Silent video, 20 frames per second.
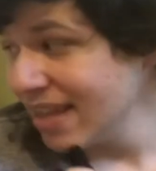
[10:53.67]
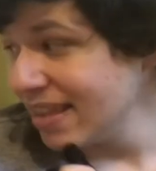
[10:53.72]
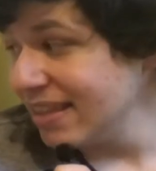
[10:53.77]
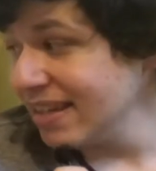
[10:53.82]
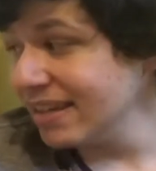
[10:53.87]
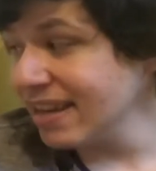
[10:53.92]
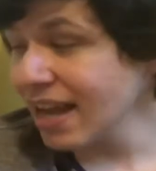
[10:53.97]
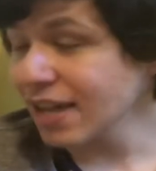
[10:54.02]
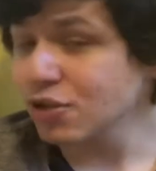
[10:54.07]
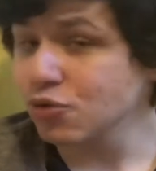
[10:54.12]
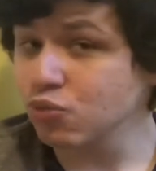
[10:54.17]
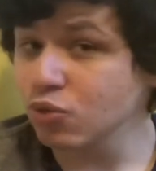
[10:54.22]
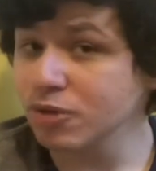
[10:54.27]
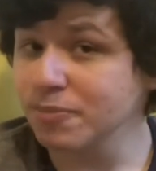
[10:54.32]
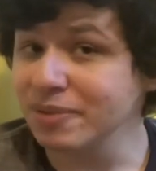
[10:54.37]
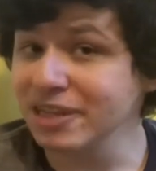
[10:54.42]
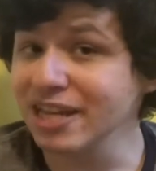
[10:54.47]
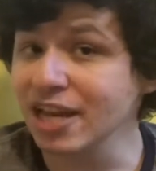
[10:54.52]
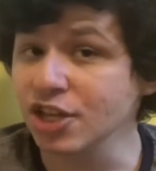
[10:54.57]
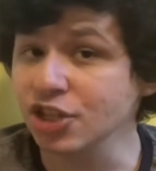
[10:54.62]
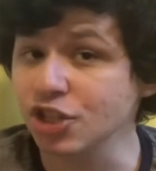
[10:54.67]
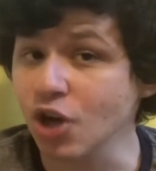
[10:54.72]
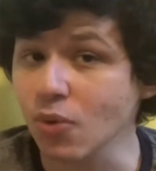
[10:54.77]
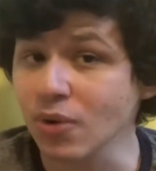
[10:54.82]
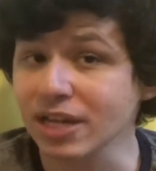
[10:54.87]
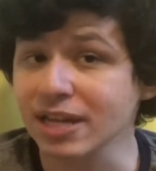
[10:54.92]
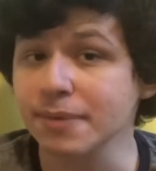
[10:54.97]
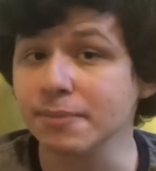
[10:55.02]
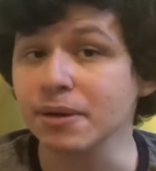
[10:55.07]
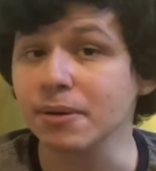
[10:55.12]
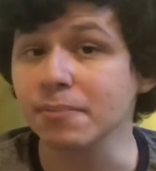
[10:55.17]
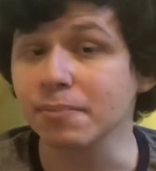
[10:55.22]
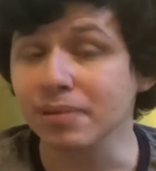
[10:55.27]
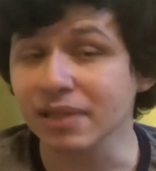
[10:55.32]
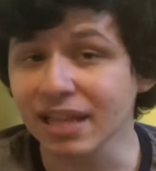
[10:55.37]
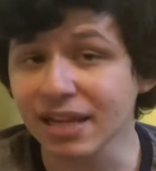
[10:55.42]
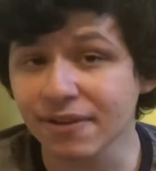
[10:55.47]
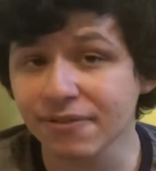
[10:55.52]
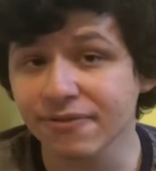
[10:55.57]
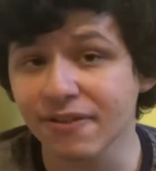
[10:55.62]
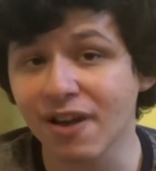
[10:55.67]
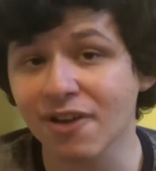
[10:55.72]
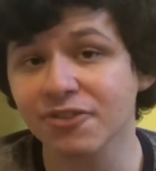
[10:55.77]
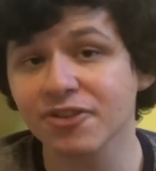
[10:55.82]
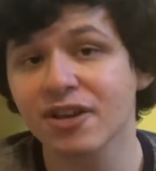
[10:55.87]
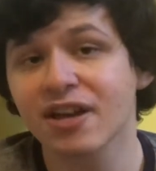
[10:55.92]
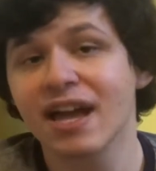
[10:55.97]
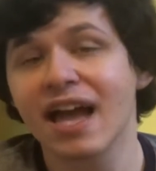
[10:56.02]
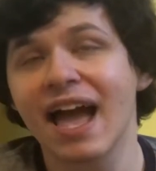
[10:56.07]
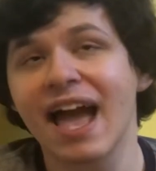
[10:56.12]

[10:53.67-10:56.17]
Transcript: The next would be Joachim Blichfeld,